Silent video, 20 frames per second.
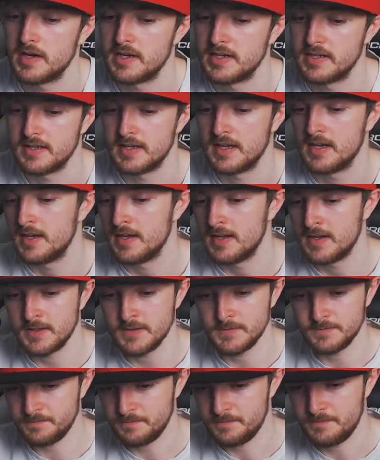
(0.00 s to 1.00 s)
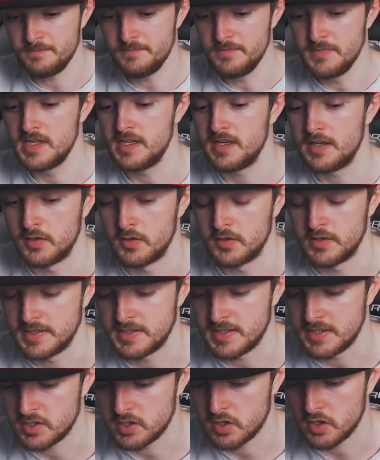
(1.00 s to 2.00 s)
and he
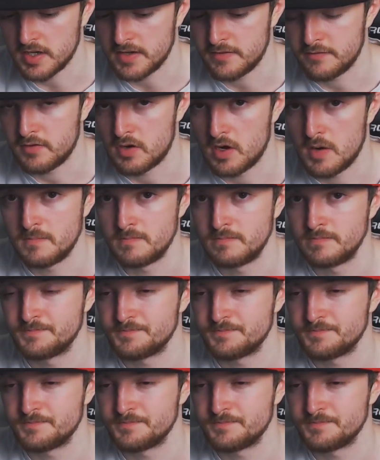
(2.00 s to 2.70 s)
took it from